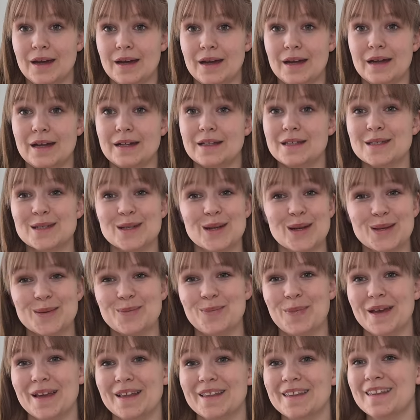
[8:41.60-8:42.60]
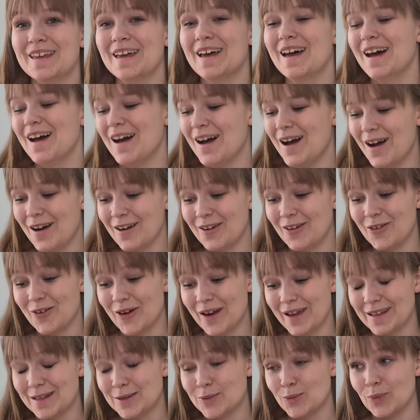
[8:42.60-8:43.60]
it's not been a
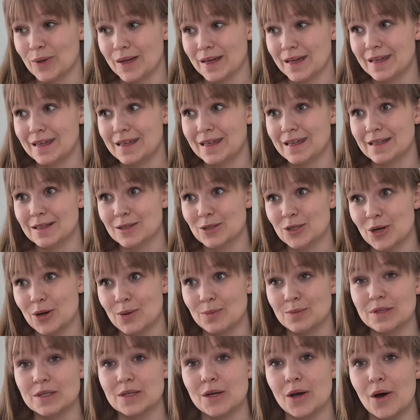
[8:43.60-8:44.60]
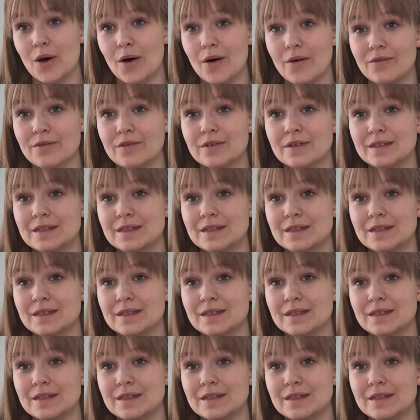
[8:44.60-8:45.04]
great week in terms of